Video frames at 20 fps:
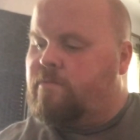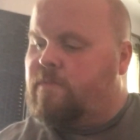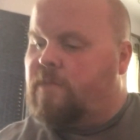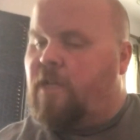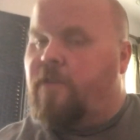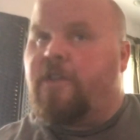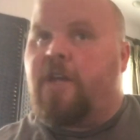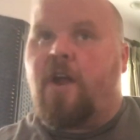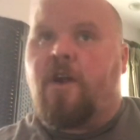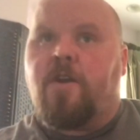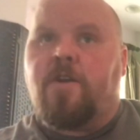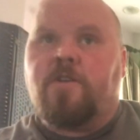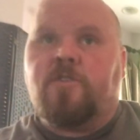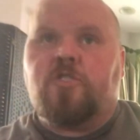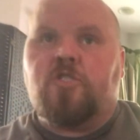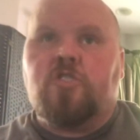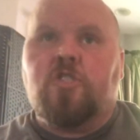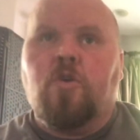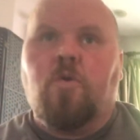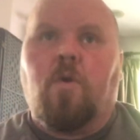Darian
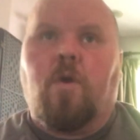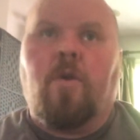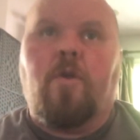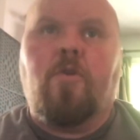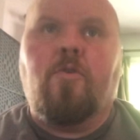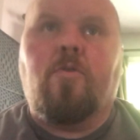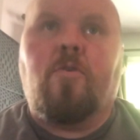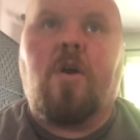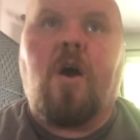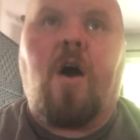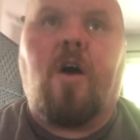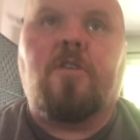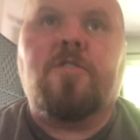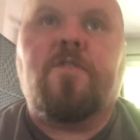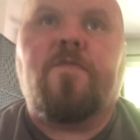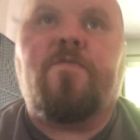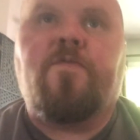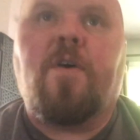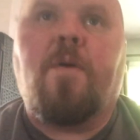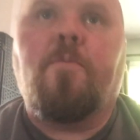Stewart, who caused
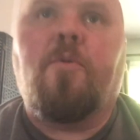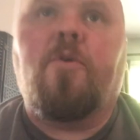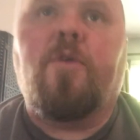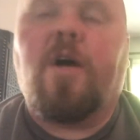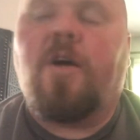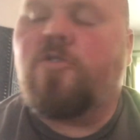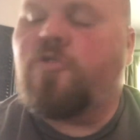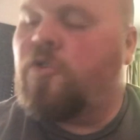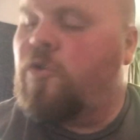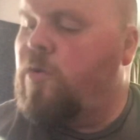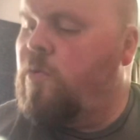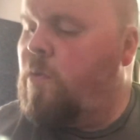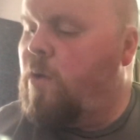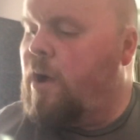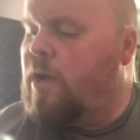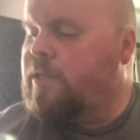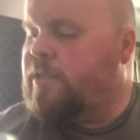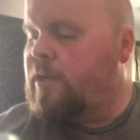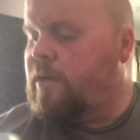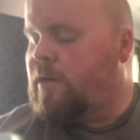the fumble, not sure who
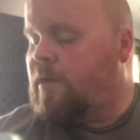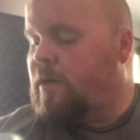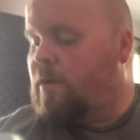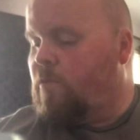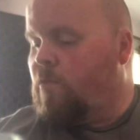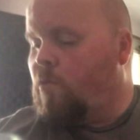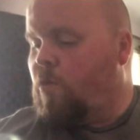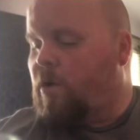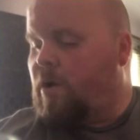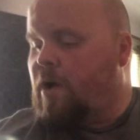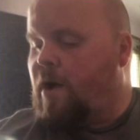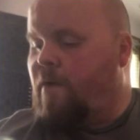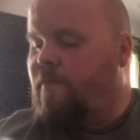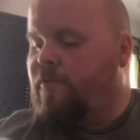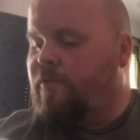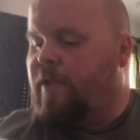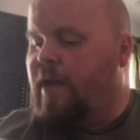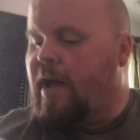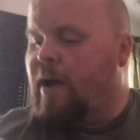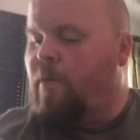was it,
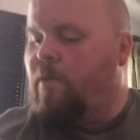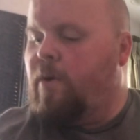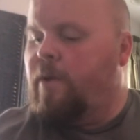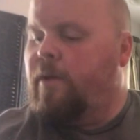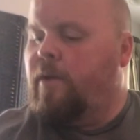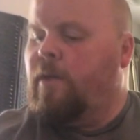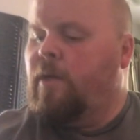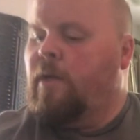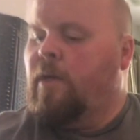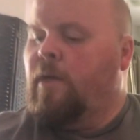recovered that one.